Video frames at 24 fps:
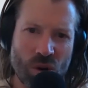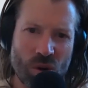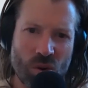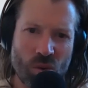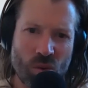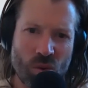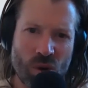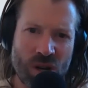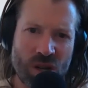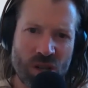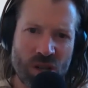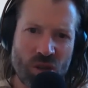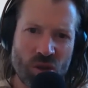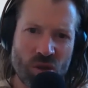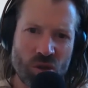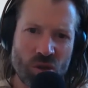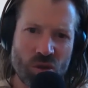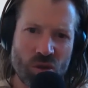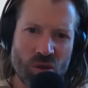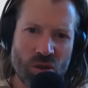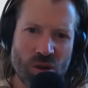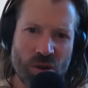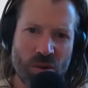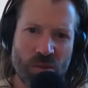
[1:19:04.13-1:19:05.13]
what are
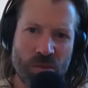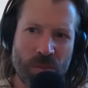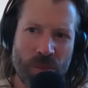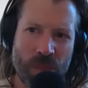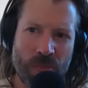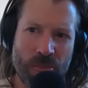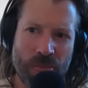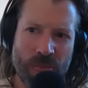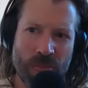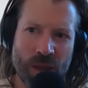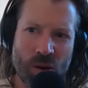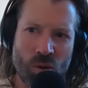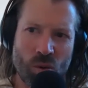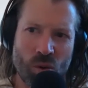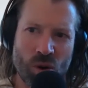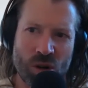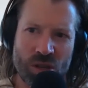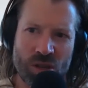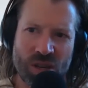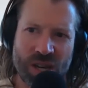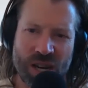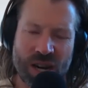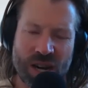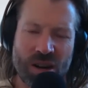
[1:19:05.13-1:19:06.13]
you what are
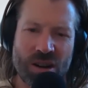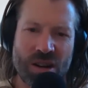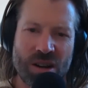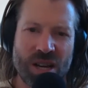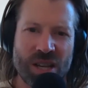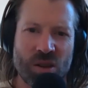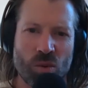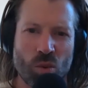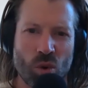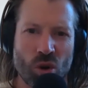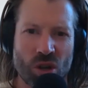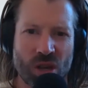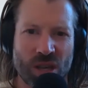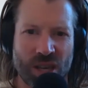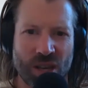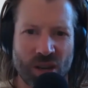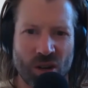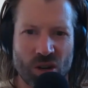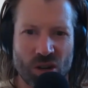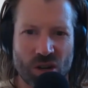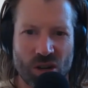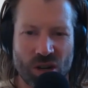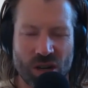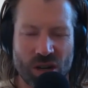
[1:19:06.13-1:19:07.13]
you currently working
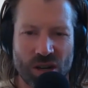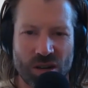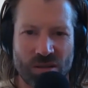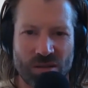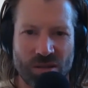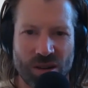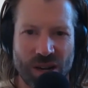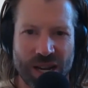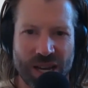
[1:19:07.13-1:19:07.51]
on?